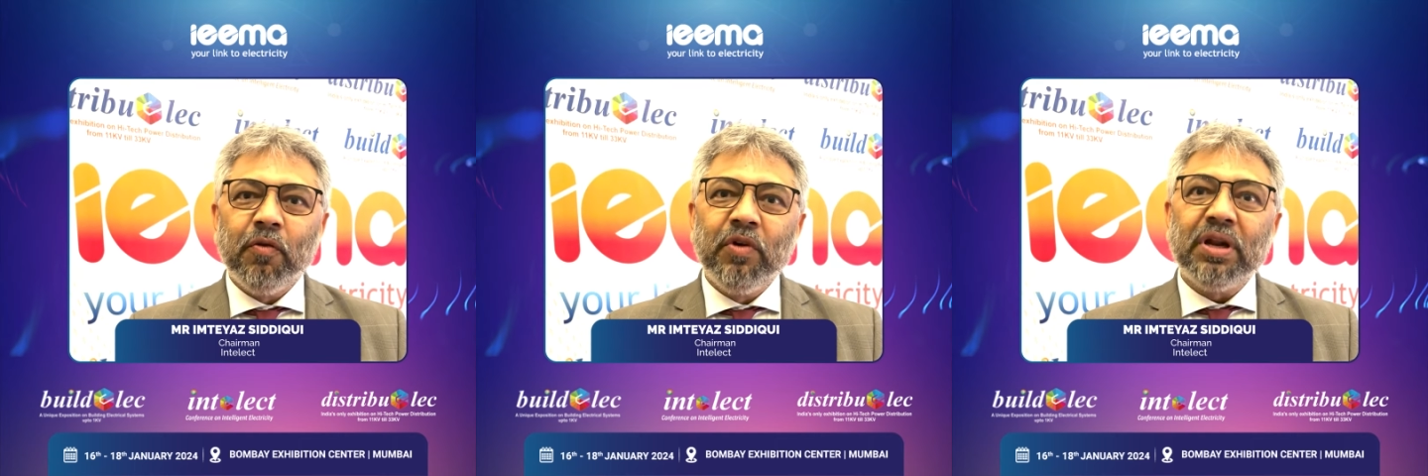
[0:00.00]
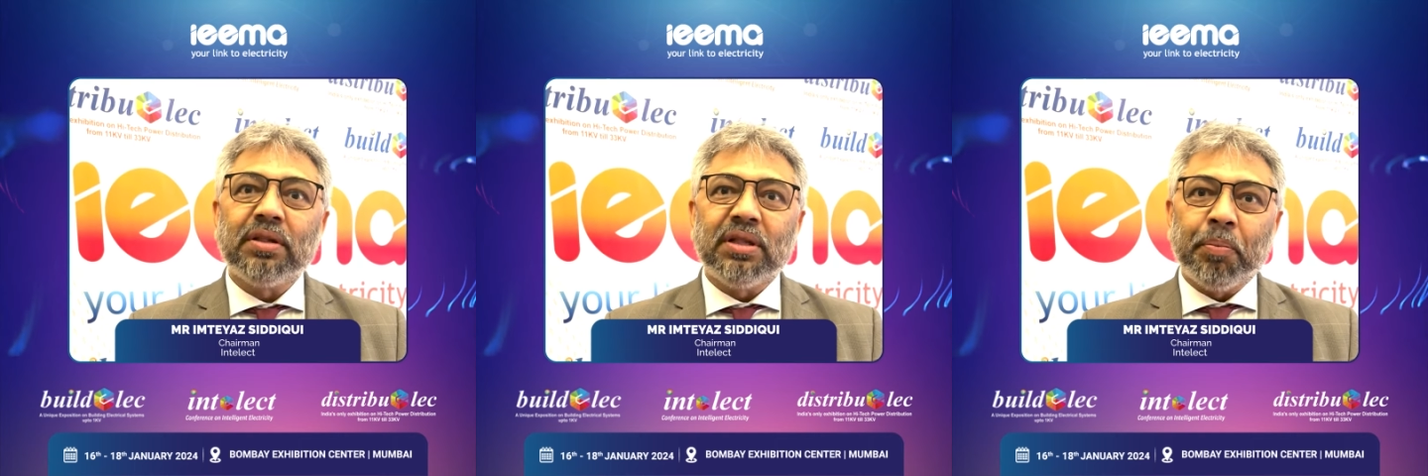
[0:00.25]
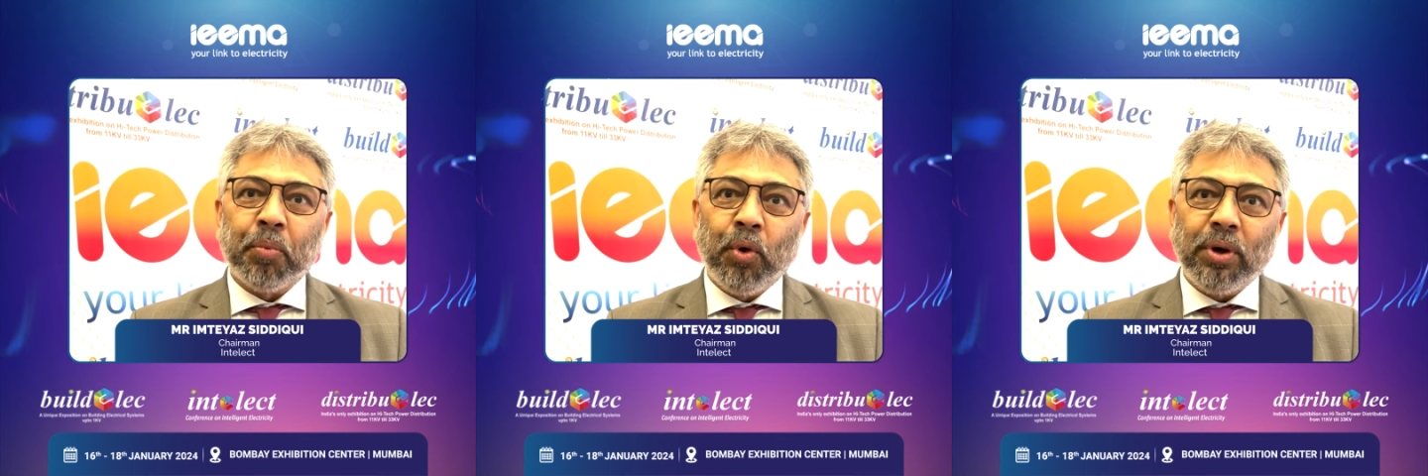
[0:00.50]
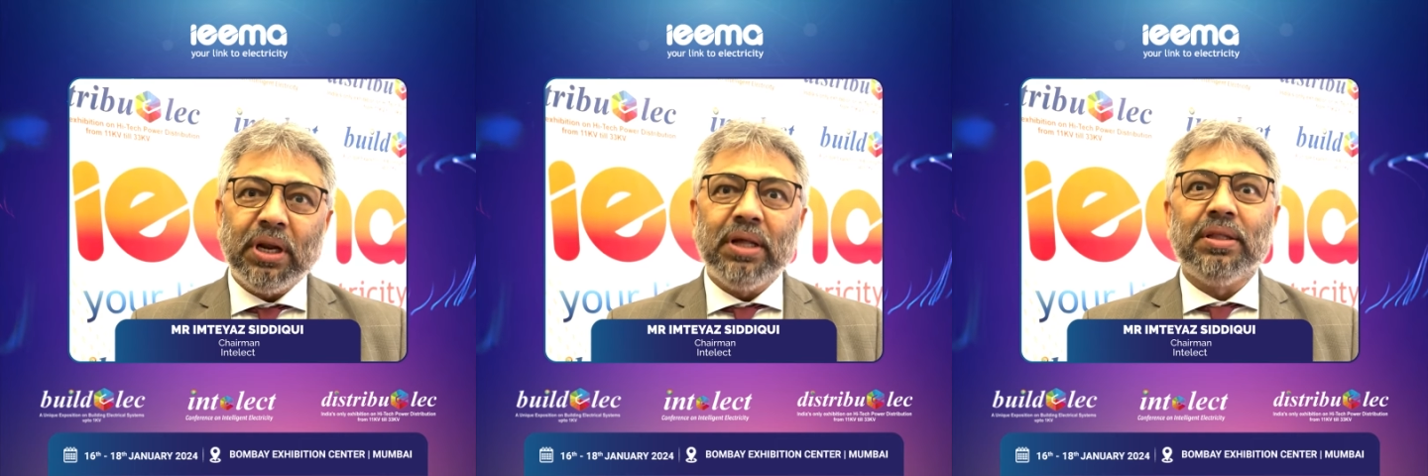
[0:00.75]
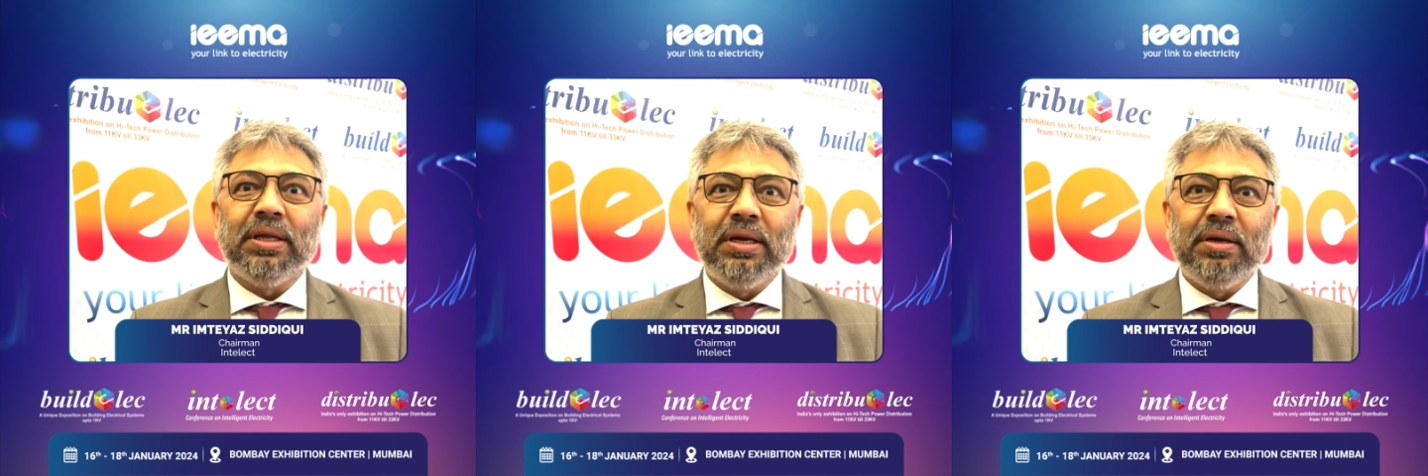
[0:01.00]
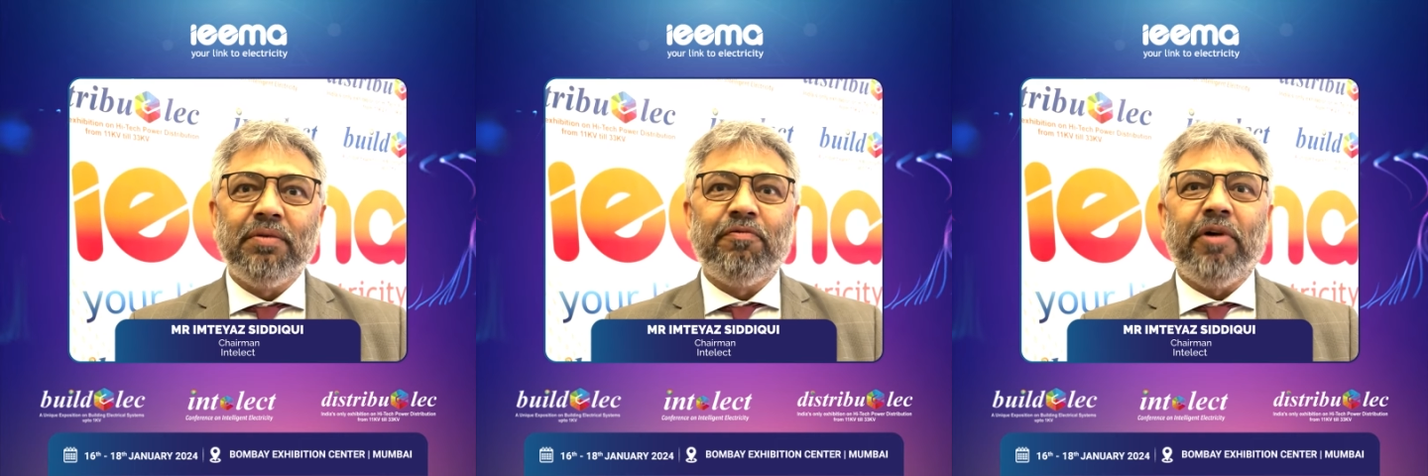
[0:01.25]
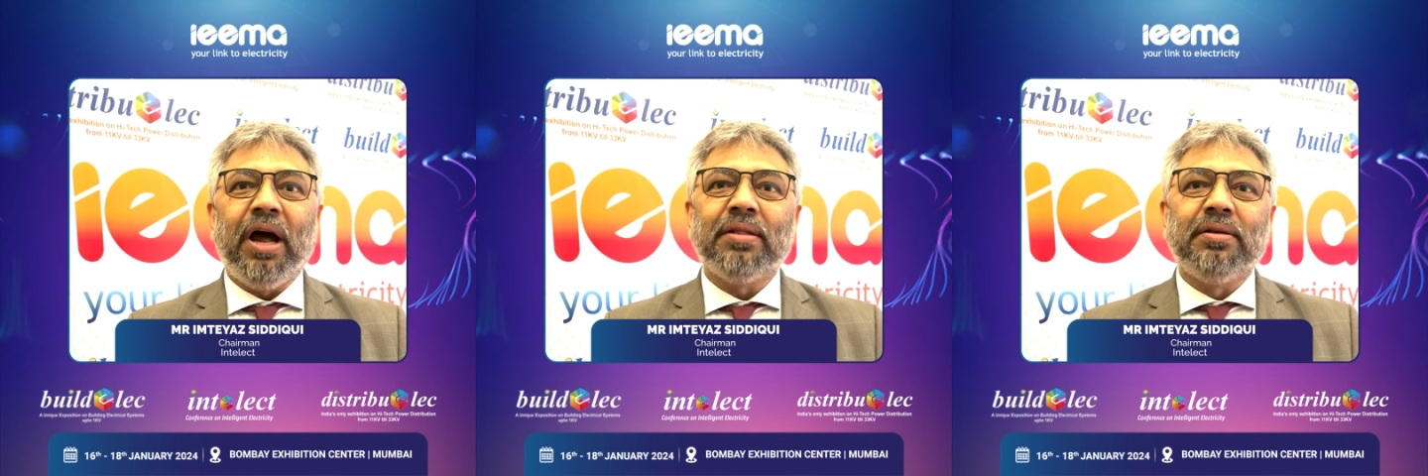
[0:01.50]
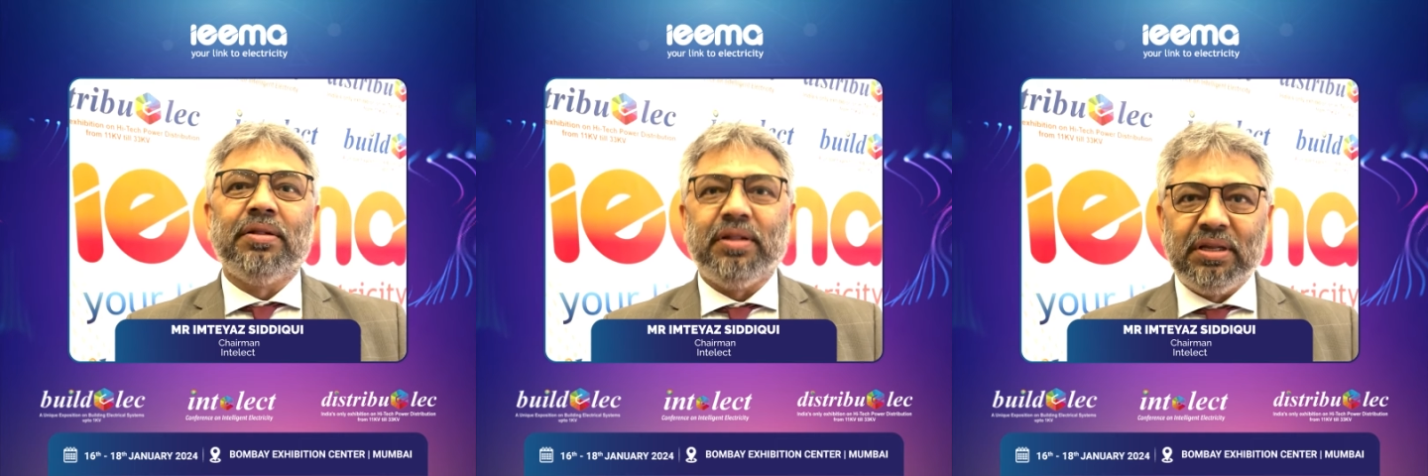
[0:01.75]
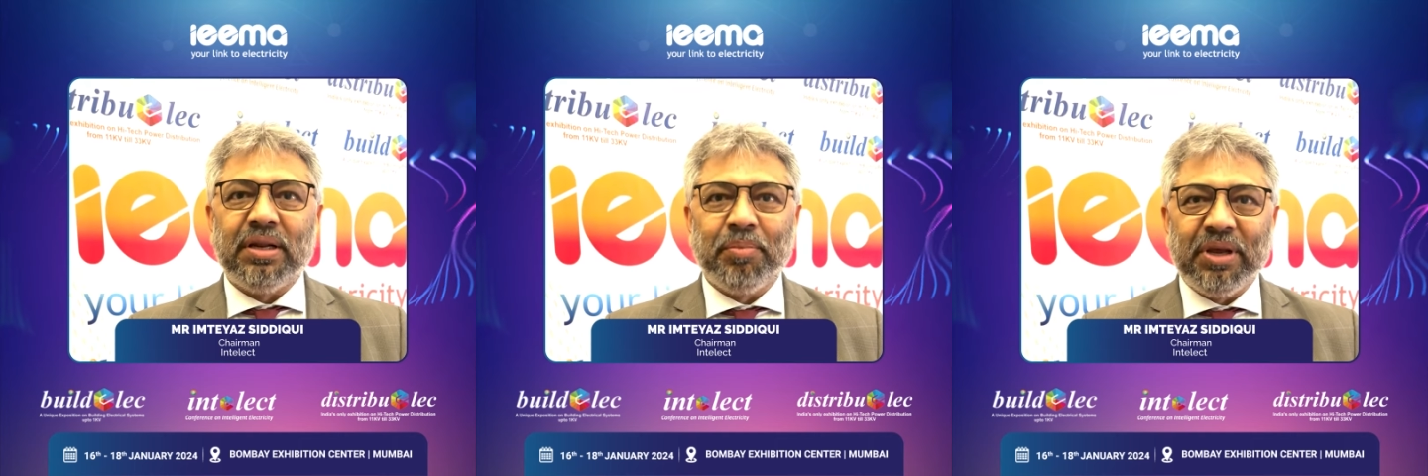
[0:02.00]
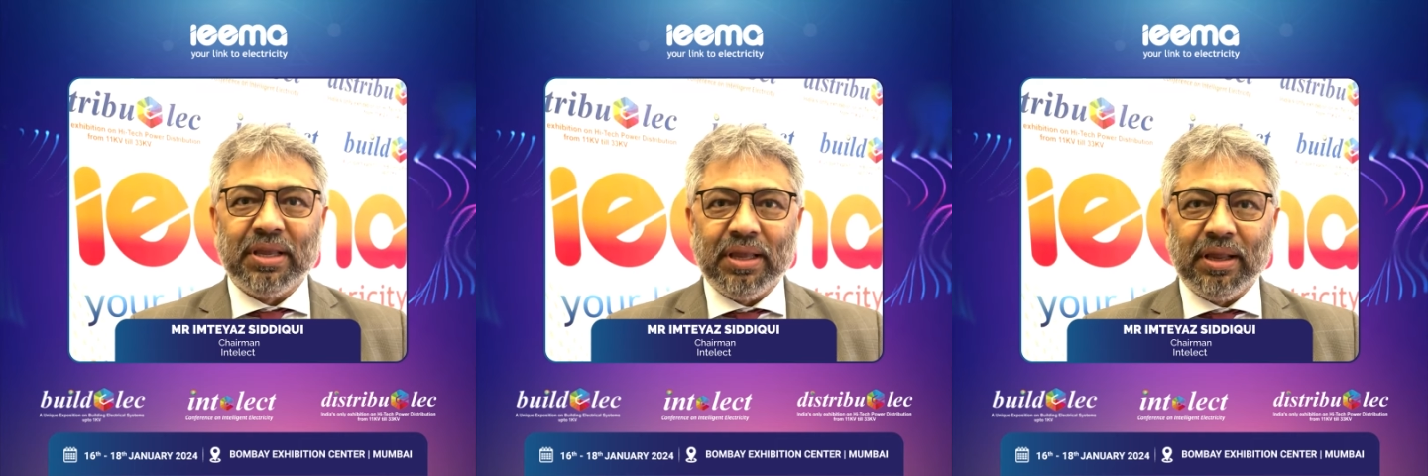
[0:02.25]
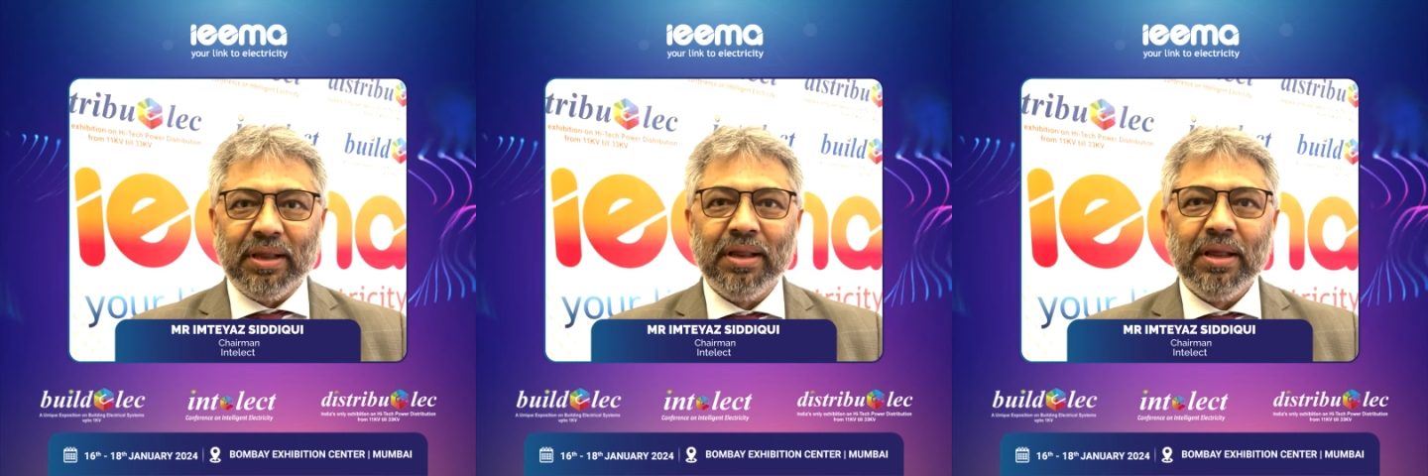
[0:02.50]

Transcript: will support us in fast decision making.